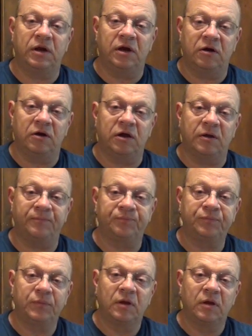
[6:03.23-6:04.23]
area.
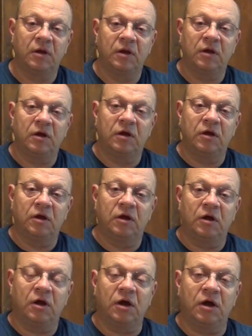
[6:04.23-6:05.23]

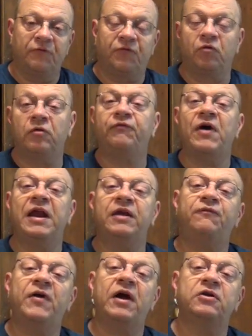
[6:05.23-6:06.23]
For
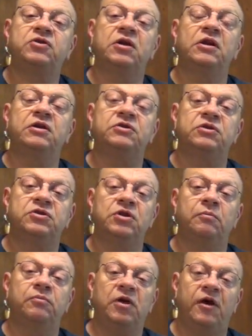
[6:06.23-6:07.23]
Refining Fire Chilies and
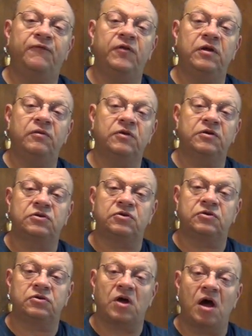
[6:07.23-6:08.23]
Jim Duffy, this
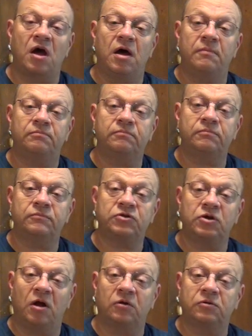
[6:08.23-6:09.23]
is Tom
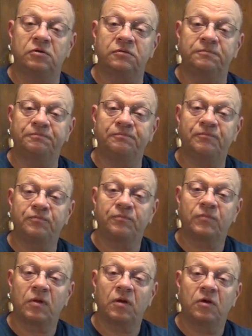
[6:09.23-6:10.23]
Salter.
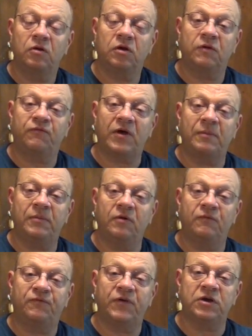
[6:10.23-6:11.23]
You can find me
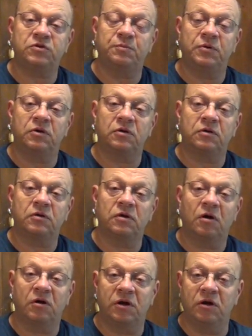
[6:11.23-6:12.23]
on Facebook
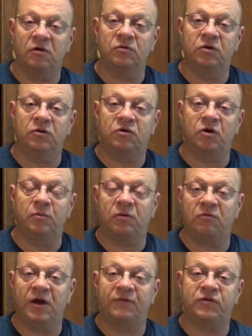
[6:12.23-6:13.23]
or here on YouTube at
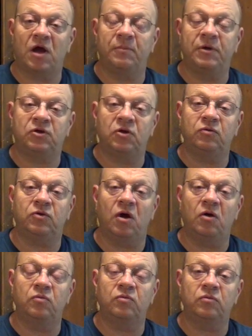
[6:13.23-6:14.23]
Rev Tommy Two
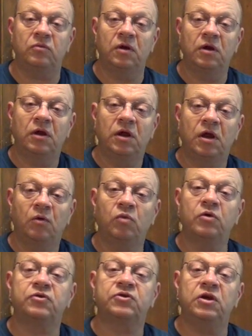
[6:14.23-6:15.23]
Tone.
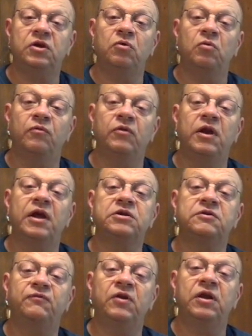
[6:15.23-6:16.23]
We'll see you on the
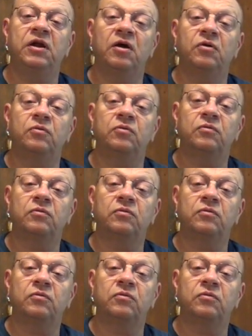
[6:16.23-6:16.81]
next video.